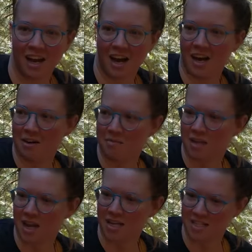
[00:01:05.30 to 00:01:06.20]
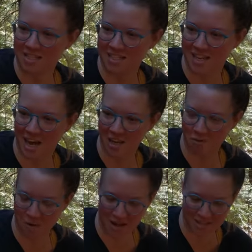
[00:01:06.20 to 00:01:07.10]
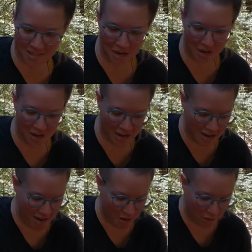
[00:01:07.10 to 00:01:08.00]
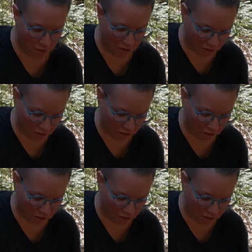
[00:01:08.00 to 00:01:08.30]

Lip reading: And east and west were